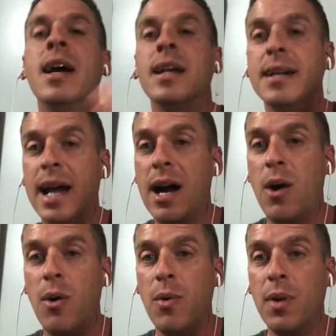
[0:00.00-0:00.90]

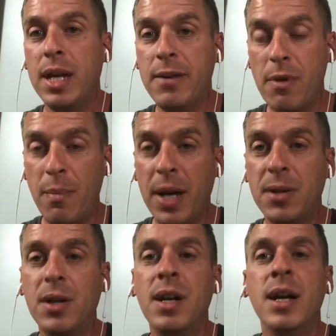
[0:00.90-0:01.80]
Now, even
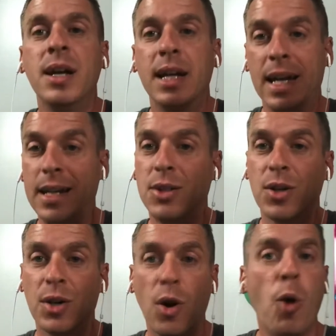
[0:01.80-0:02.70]
better,
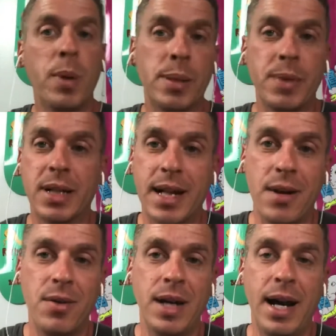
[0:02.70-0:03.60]
either open up an
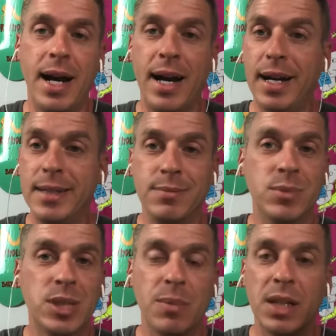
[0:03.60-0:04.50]
account on
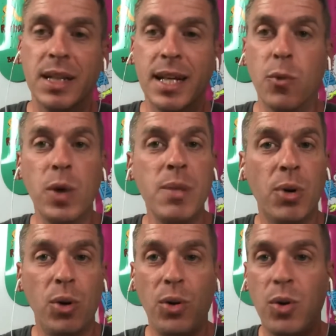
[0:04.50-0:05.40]
something like
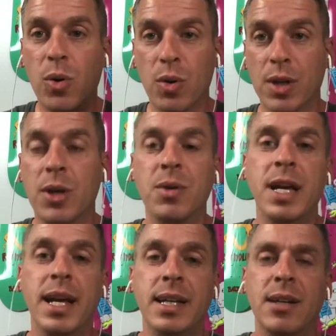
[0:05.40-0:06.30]
Webull or
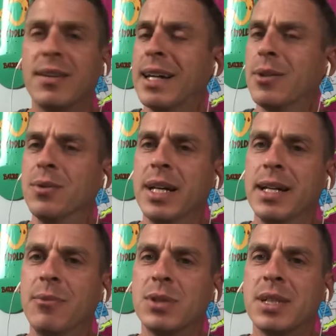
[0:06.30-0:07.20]
GoDaddy, or not GoDaddy,
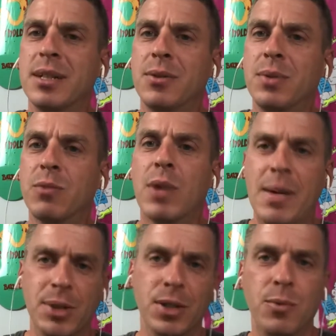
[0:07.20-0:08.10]
what's that other one?
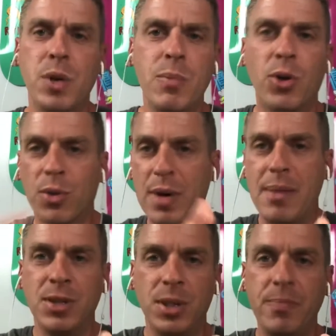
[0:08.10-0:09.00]
Robinhood. Webull or
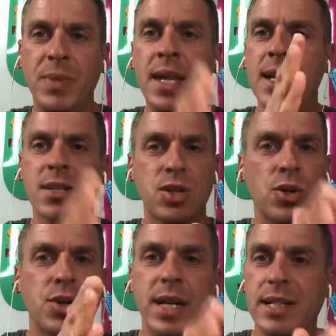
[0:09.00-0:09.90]
Robinhood, start
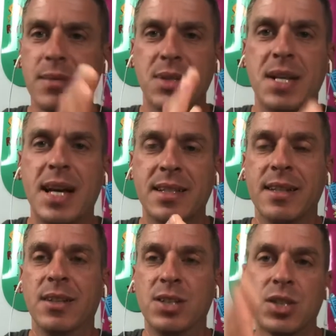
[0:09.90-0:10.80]
trading some stocks in
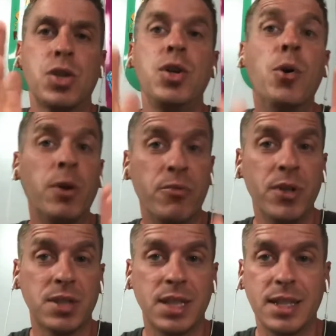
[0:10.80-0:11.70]
there just so you know what it
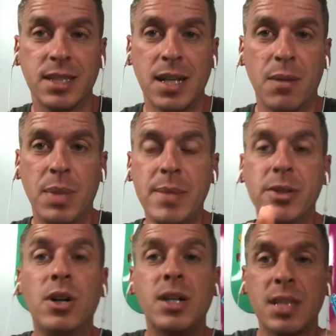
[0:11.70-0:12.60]
feels like to take a baby
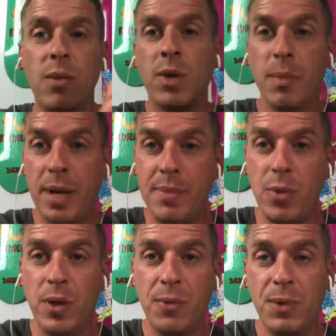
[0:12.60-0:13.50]
loss and what a baby
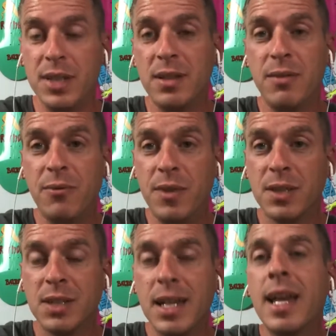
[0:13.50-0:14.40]
win-win feels
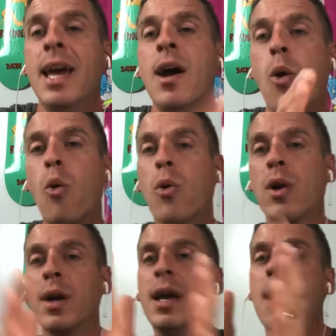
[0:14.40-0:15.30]
like.
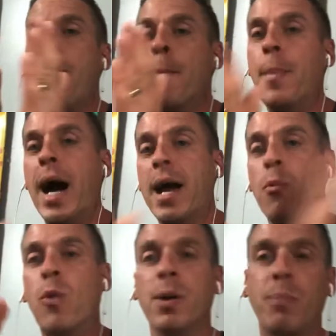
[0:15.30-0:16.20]
Or buy
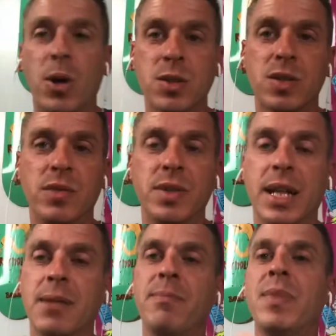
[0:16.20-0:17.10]
one parcel of
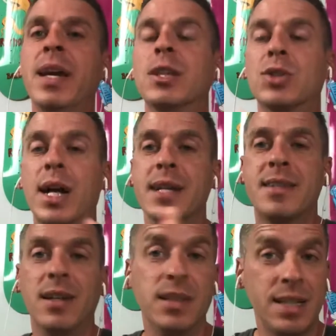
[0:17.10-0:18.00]
land, try and
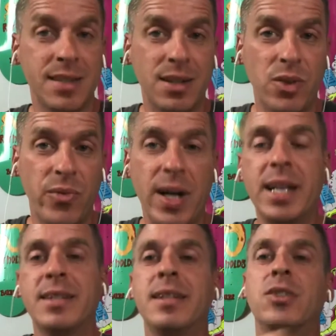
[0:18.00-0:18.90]
sell it on seller
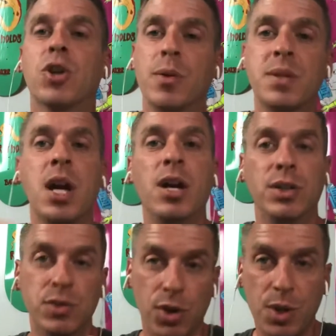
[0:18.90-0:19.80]
financing terms,
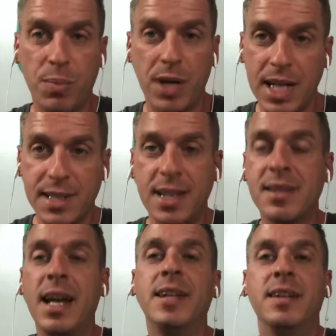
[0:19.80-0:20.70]
learn the process,
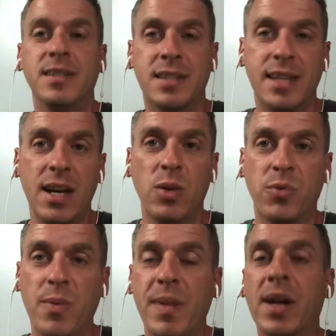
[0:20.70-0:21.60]
and then scale
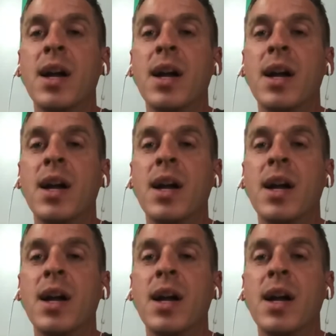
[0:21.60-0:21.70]
from there.